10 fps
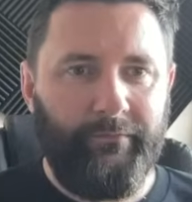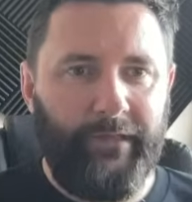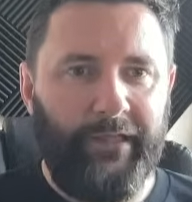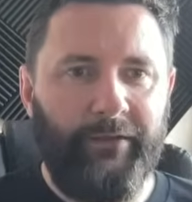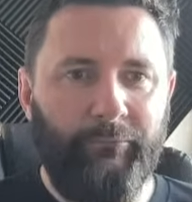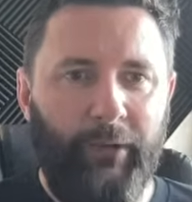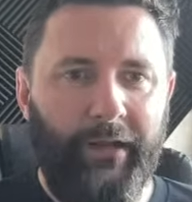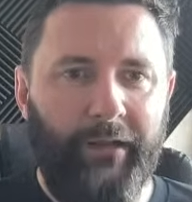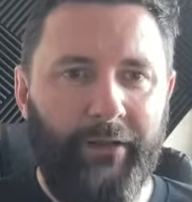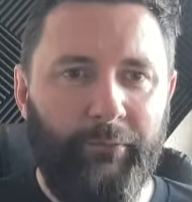You can
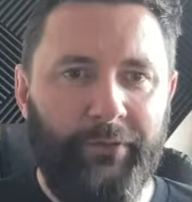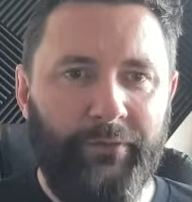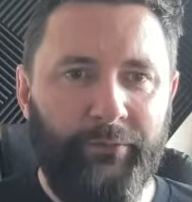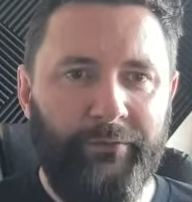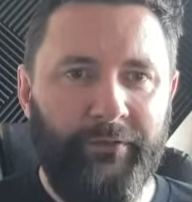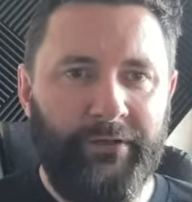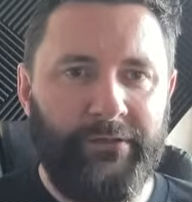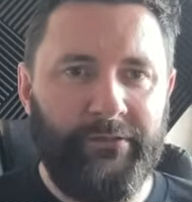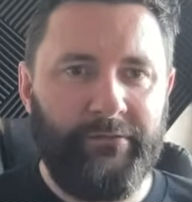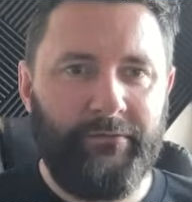whack a guy with the briefcase.
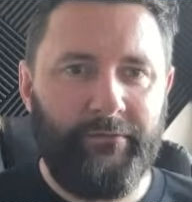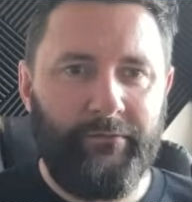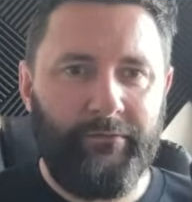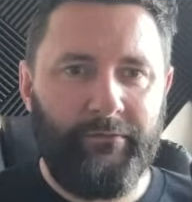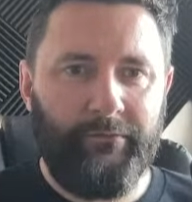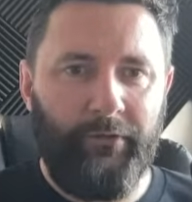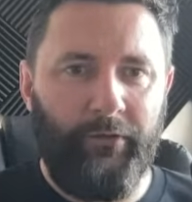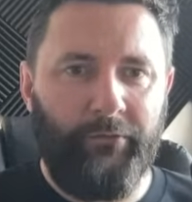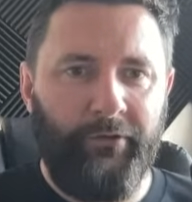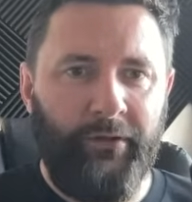
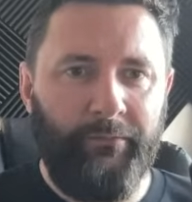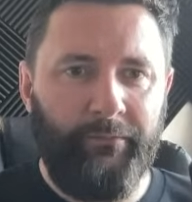Oh crap.